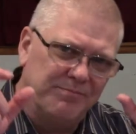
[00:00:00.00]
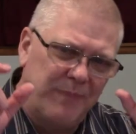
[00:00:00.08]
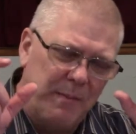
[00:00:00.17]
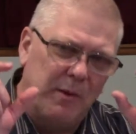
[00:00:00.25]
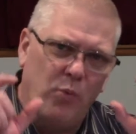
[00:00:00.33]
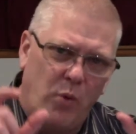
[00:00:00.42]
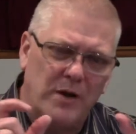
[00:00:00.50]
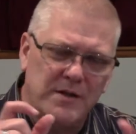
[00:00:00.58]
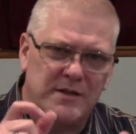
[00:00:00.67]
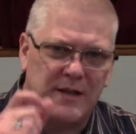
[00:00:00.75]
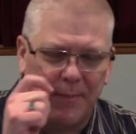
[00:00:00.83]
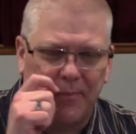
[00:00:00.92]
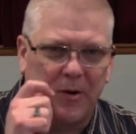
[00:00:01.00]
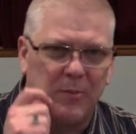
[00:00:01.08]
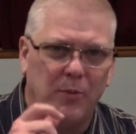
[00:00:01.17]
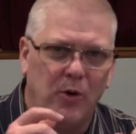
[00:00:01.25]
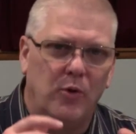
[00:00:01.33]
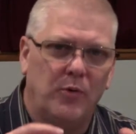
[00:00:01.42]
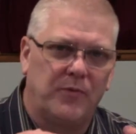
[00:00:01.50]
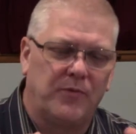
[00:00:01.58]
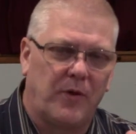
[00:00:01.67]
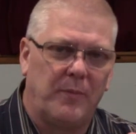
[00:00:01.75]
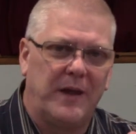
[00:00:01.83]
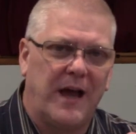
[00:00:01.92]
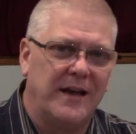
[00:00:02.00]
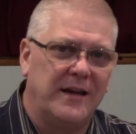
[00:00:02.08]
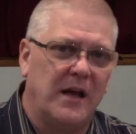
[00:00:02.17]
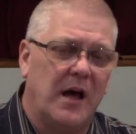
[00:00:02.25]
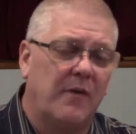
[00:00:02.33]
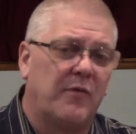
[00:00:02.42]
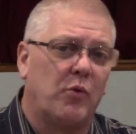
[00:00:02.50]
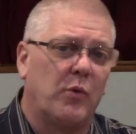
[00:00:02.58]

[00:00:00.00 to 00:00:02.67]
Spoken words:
maybe one step removed from the idea of